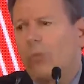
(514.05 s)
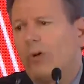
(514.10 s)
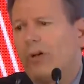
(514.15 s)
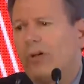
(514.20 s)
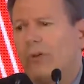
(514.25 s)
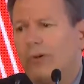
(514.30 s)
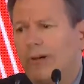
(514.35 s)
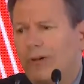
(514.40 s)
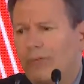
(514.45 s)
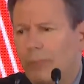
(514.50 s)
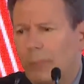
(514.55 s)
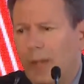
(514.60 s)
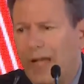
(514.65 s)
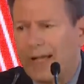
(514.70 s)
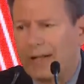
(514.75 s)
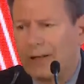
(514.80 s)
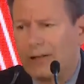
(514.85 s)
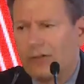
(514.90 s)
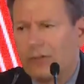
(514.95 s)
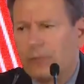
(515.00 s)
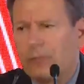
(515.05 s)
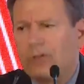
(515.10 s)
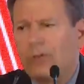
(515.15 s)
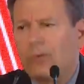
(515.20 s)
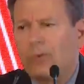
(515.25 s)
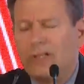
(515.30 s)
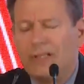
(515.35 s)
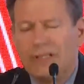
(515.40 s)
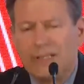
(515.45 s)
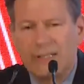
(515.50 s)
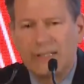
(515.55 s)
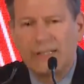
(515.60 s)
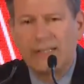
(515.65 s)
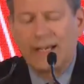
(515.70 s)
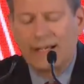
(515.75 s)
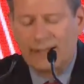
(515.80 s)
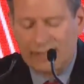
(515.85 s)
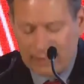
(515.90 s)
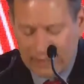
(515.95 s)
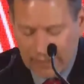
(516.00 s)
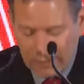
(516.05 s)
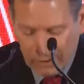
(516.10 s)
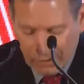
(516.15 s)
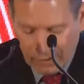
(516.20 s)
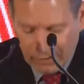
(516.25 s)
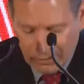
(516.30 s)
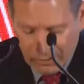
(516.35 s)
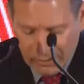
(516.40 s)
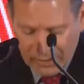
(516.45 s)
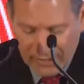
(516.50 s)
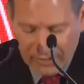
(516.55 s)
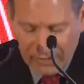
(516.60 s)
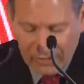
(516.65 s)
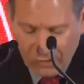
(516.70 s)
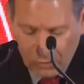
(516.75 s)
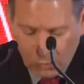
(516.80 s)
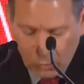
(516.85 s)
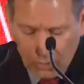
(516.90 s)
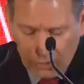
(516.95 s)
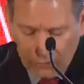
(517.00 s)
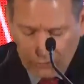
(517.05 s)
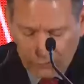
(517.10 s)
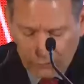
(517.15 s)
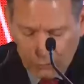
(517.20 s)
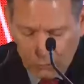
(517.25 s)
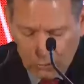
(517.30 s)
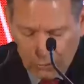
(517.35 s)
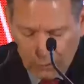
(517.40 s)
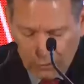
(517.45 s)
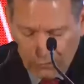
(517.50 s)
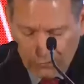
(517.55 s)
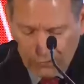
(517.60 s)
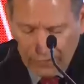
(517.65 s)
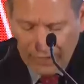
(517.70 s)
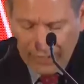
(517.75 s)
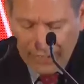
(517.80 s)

where you have battles between between sects and others as to what form of